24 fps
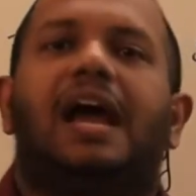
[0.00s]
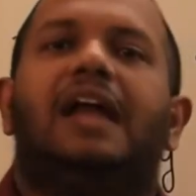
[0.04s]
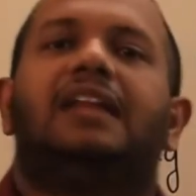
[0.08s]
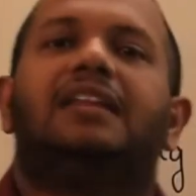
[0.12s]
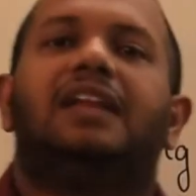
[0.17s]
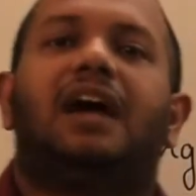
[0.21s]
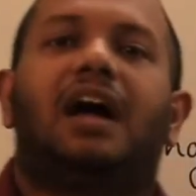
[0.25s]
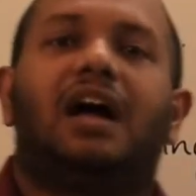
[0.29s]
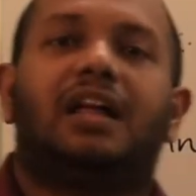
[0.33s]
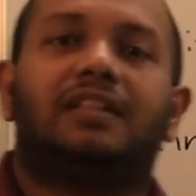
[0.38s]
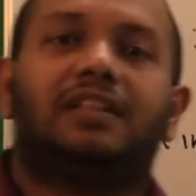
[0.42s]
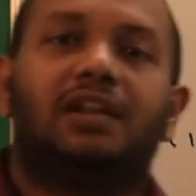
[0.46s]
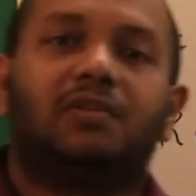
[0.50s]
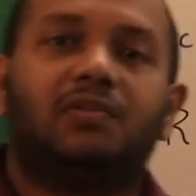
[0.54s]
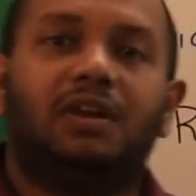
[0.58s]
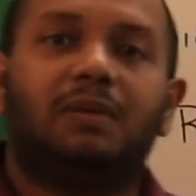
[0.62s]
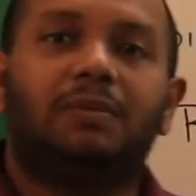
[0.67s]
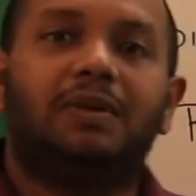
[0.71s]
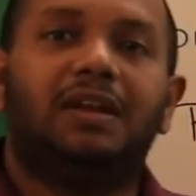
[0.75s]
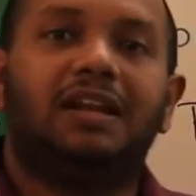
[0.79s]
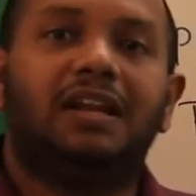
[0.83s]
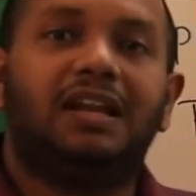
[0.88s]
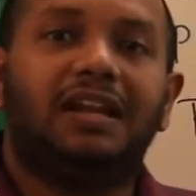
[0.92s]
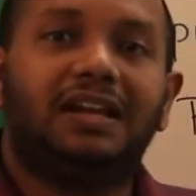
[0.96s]
and the other will
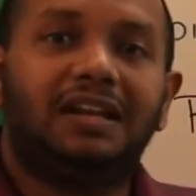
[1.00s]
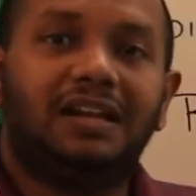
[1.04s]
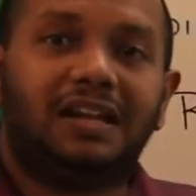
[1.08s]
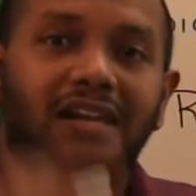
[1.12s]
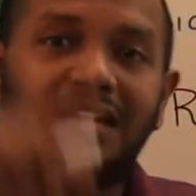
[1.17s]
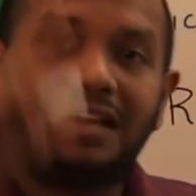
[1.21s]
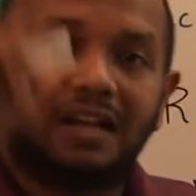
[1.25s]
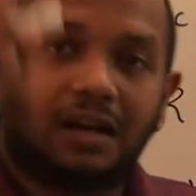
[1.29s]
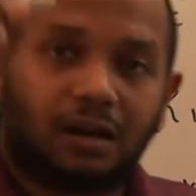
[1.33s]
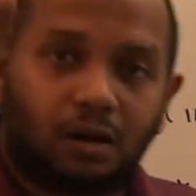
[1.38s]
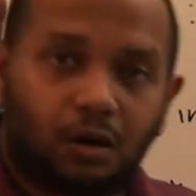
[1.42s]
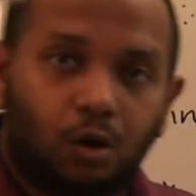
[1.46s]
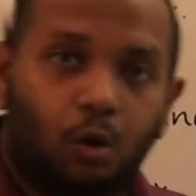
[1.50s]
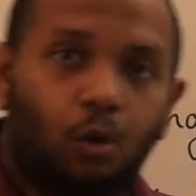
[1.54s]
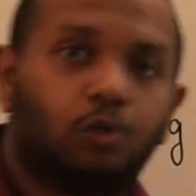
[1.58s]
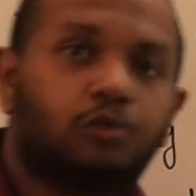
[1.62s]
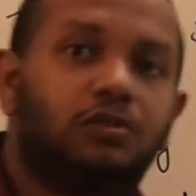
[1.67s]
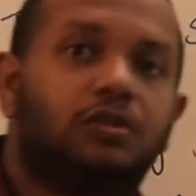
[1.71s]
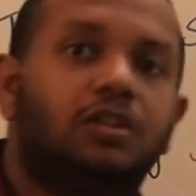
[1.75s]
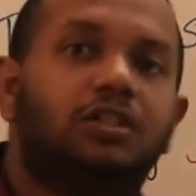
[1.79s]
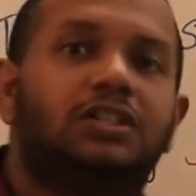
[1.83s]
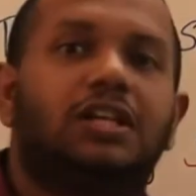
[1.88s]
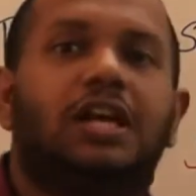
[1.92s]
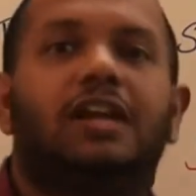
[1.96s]
be linked in a
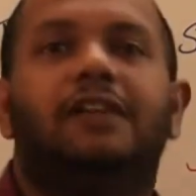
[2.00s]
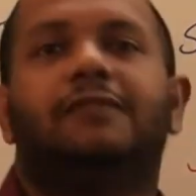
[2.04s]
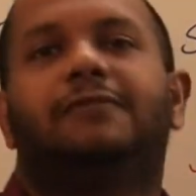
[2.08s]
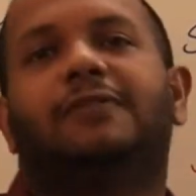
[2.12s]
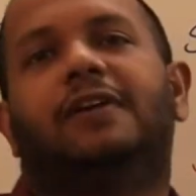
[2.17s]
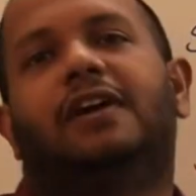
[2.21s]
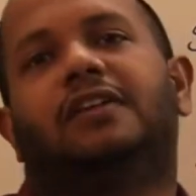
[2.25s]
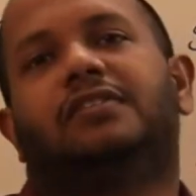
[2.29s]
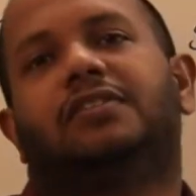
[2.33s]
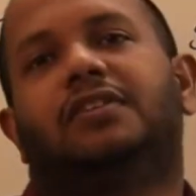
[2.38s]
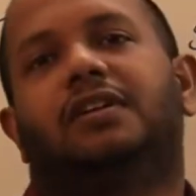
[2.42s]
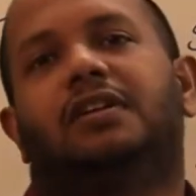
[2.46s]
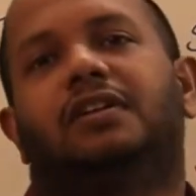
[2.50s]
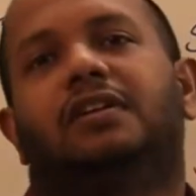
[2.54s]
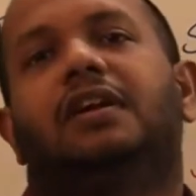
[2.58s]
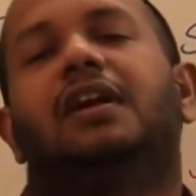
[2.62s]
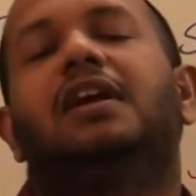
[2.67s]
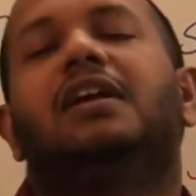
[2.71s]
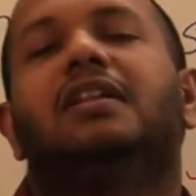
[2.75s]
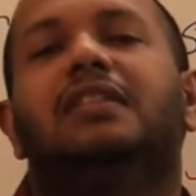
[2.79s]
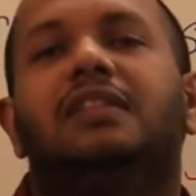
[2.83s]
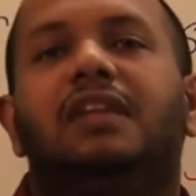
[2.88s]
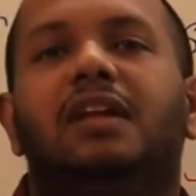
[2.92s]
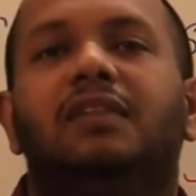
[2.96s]
closed chain fashion.
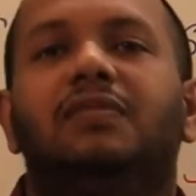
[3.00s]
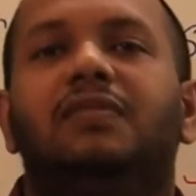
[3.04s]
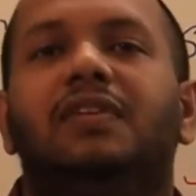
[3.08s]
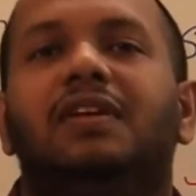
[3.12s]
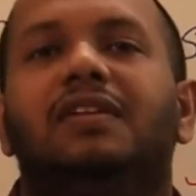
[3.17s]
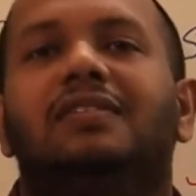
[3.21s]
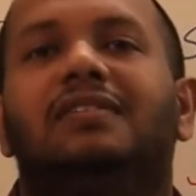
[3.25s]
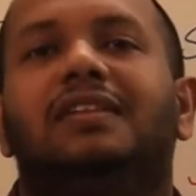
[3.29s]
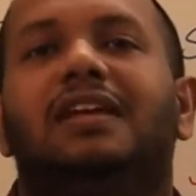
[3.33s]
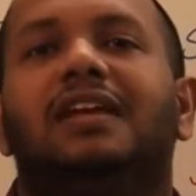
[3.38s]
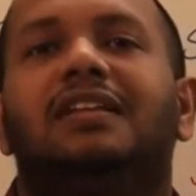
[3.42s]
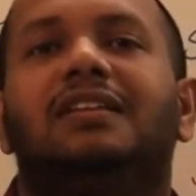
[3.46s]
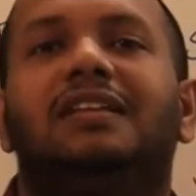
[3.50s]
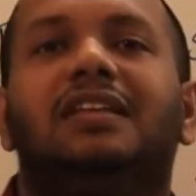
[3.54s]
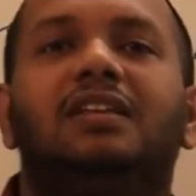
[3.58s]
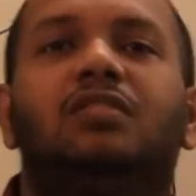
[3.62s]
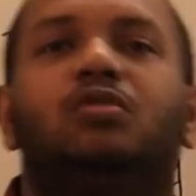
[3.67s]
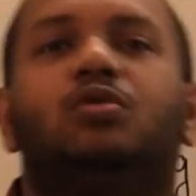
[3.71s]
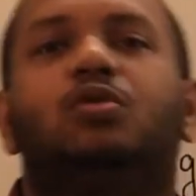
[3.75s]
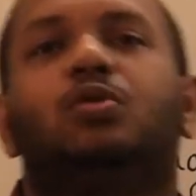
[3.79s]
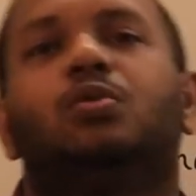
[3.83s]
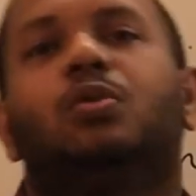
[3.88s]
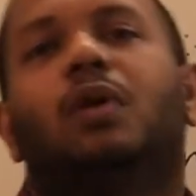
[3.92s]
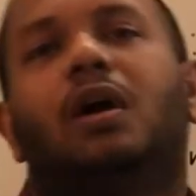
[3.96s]
Then we say
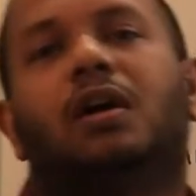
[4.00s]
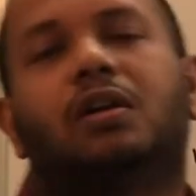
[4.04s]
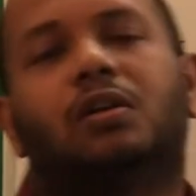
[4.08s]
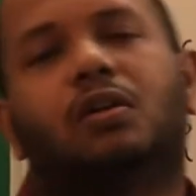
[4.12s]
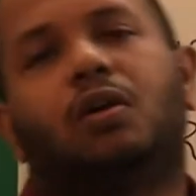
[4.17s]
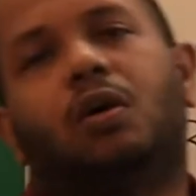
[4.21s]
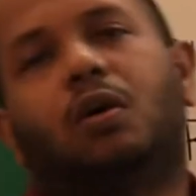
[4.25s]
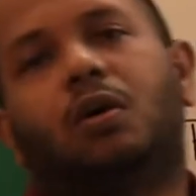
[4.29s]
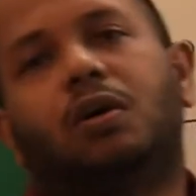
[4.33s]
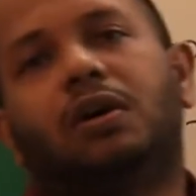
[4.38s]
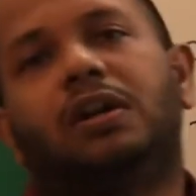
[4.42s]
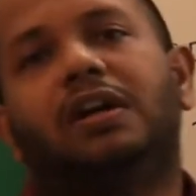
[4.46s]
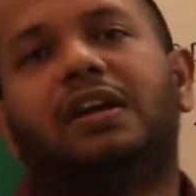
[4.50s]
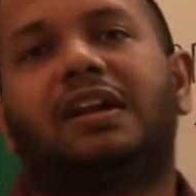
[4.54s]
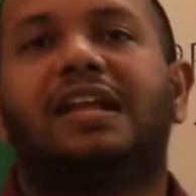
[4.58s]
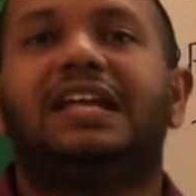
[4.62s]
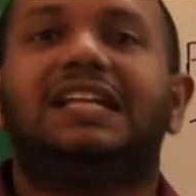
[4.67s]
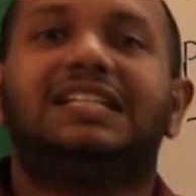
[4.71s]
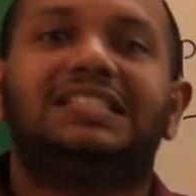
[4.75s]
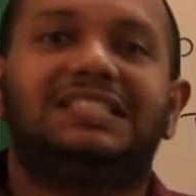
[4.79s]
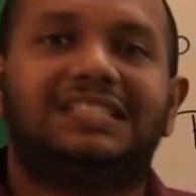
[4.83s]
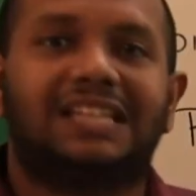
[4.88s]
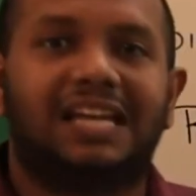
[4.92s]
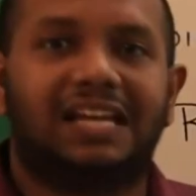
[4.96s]
these two are called
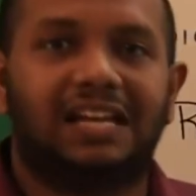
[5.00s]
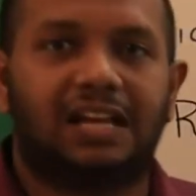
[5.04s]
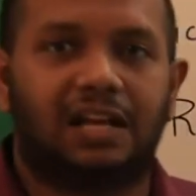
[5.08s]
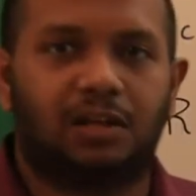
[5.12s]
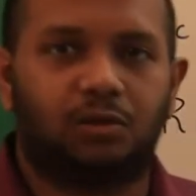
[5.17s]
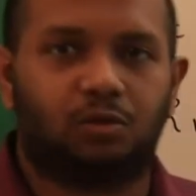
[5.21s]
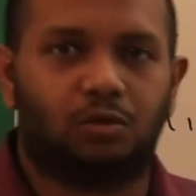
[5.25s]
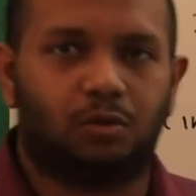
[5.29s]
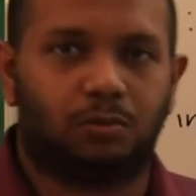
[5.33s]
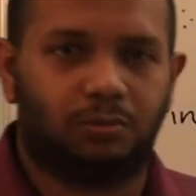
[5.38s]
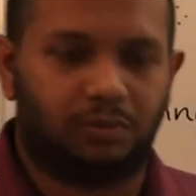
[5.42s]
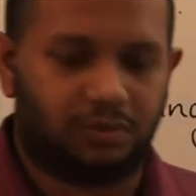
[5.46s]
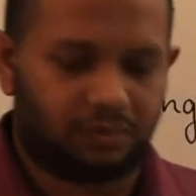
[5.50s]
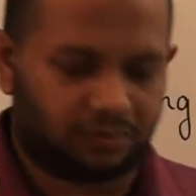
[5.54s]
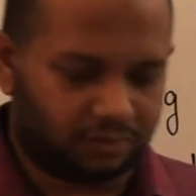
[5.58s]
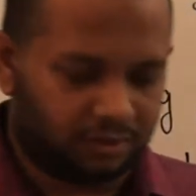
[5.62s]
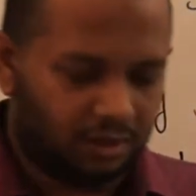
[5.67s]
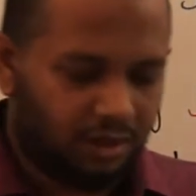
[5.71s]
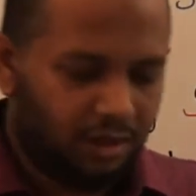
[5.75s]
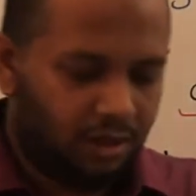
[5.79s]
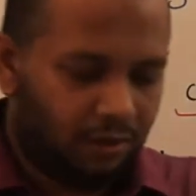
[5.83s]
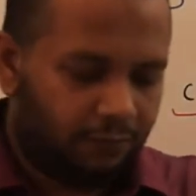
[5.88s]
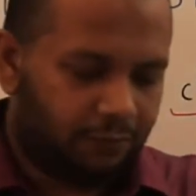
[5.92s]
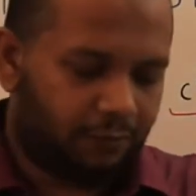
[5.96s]
ring chain isomers.
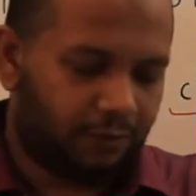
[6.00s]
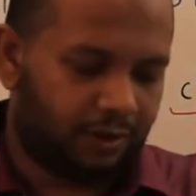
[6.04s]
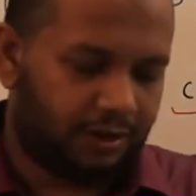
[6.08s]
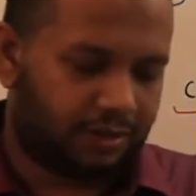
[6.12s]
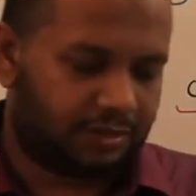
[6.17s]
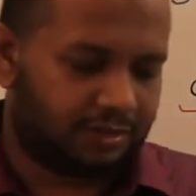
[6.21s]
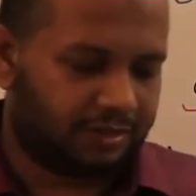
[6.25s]
For